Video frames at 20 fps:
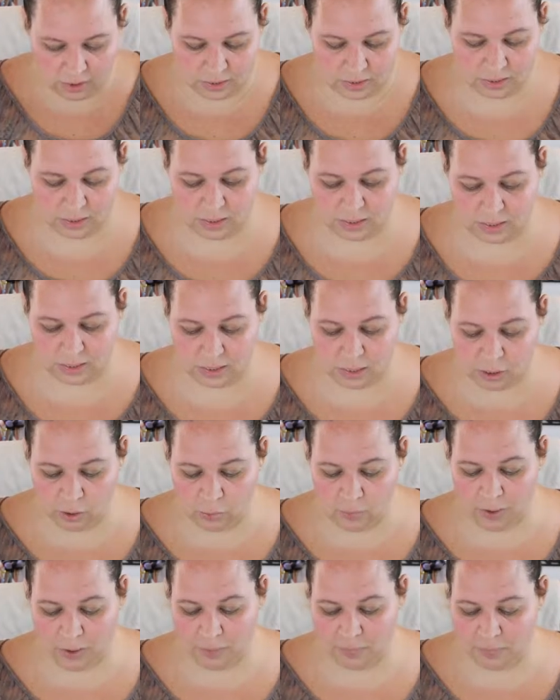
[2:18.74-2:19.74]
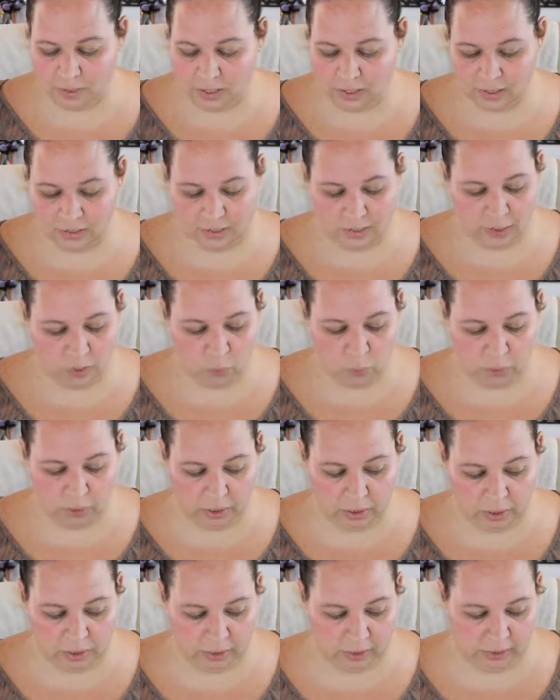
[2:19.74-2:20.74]
So I'm not gonna
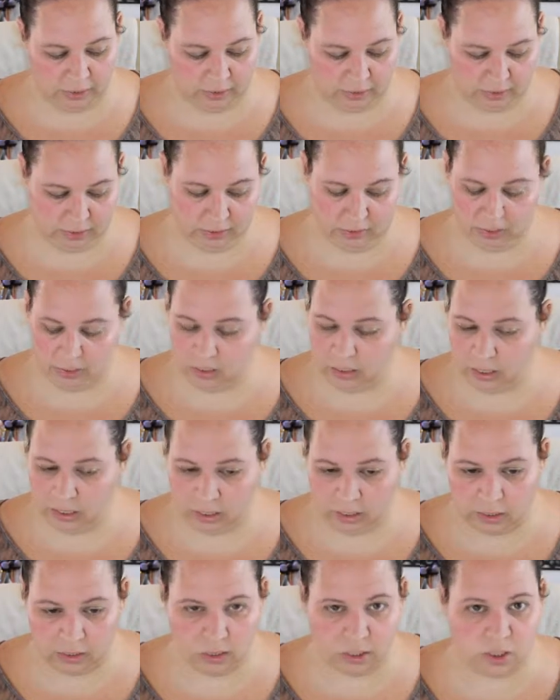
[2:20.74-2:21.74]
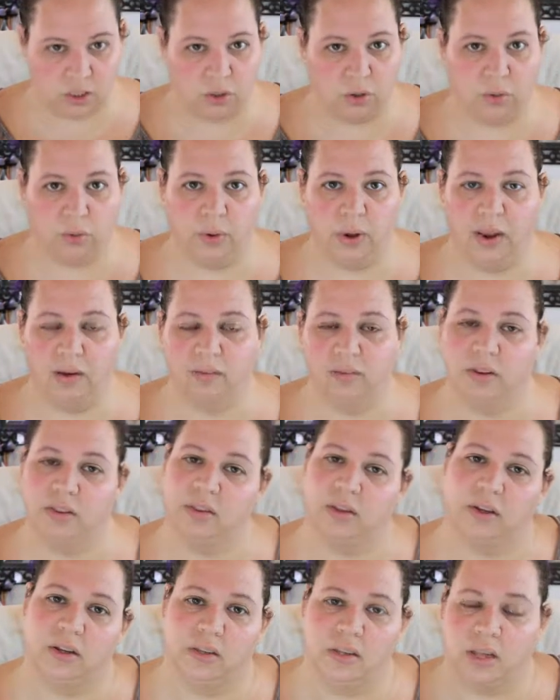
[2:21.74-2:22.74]
wear anything, and so
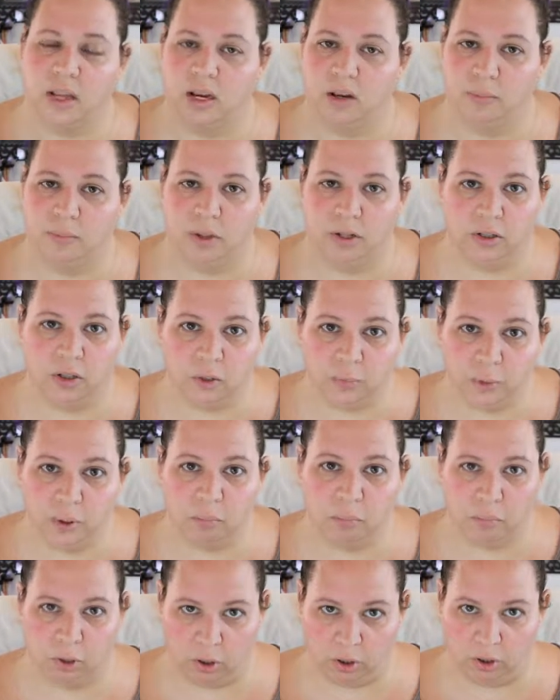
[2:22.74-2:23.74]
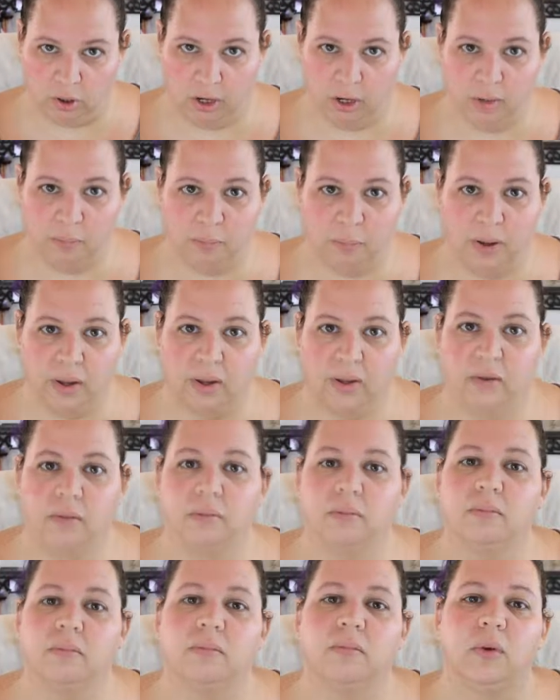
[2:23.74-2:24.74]
everything is gonna be a little bit blurry, but
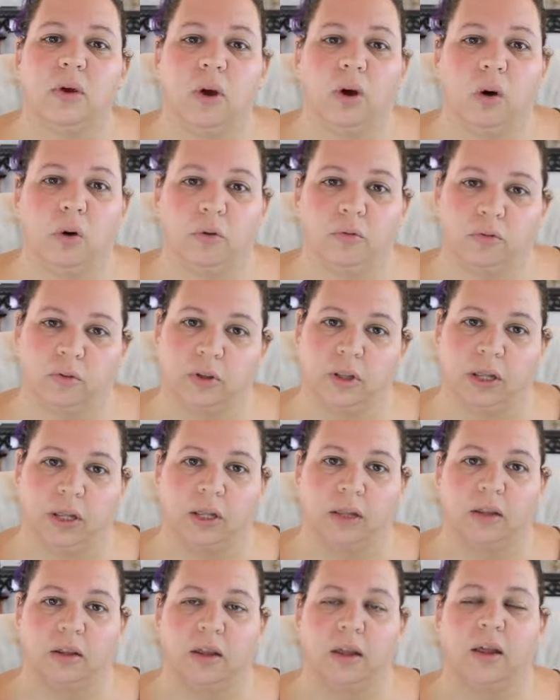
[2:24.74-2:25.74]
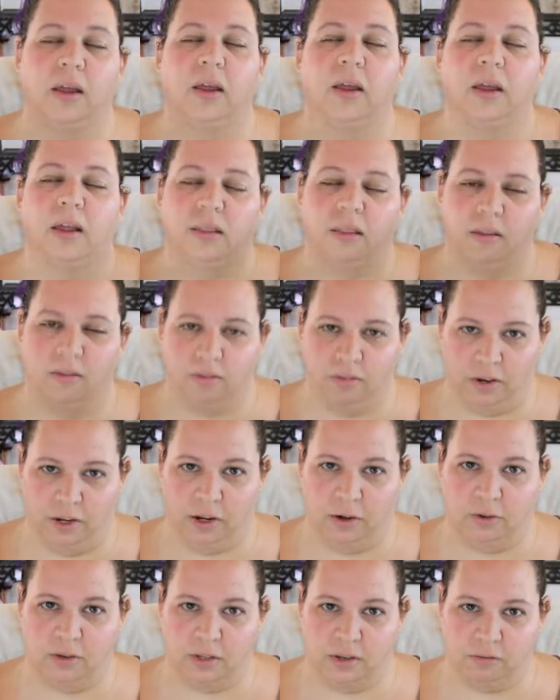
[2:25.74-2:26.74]
hopefully the
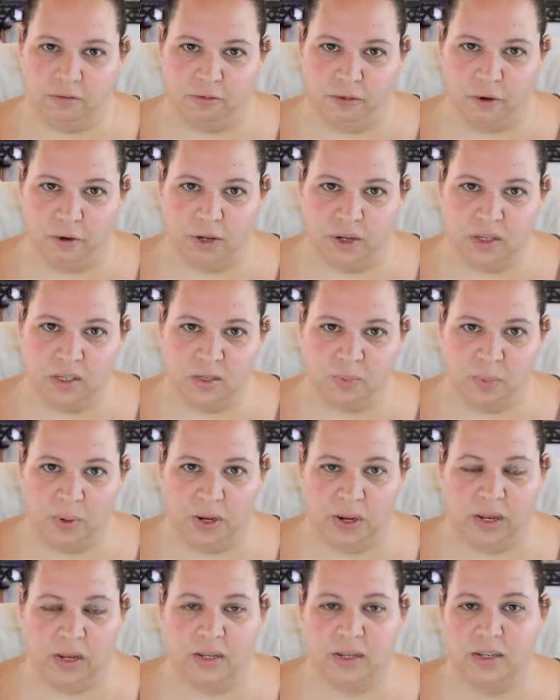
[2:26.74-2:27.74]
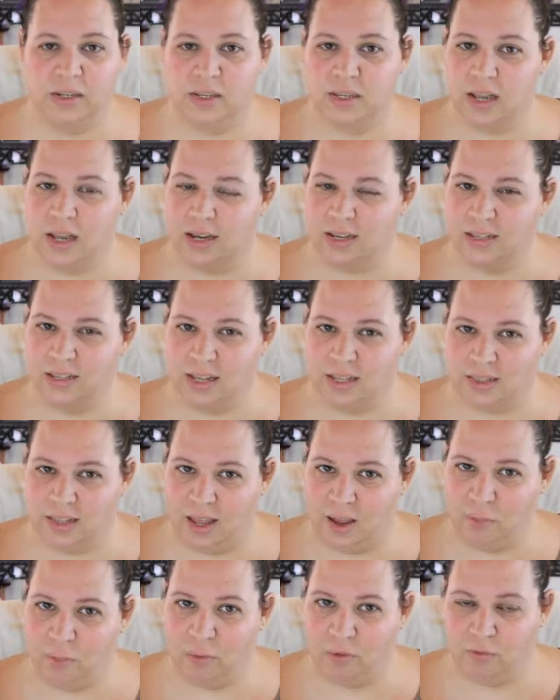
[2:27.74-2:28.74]
video's in focus because I set
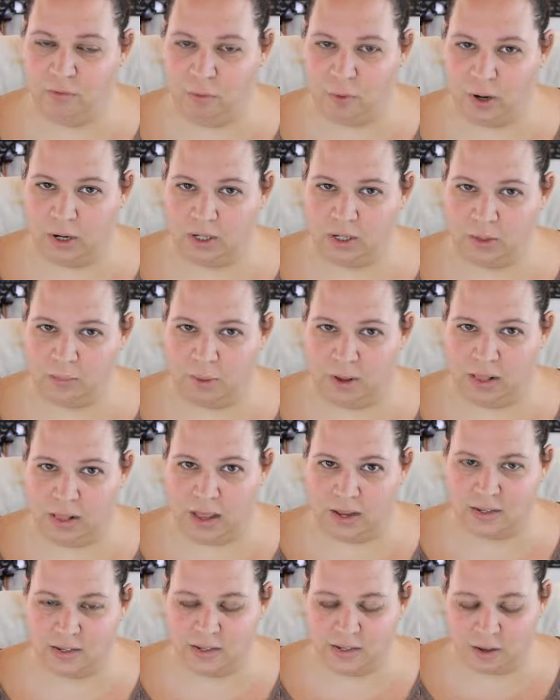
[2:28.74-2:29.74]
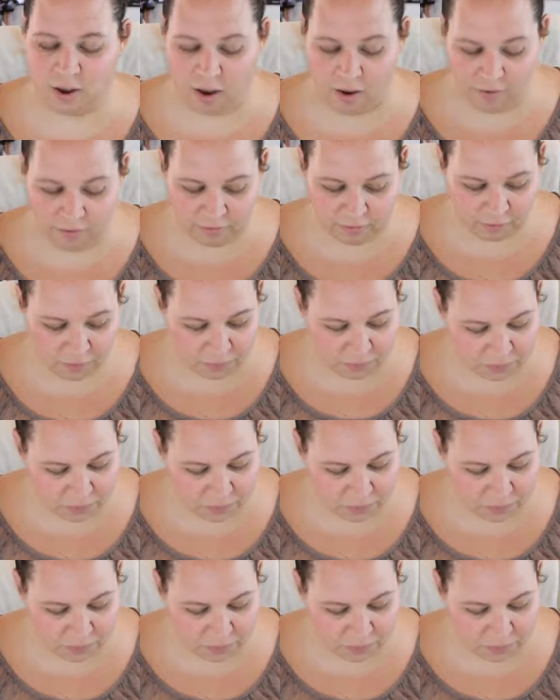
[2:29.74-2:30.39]
that before I took my glasses off.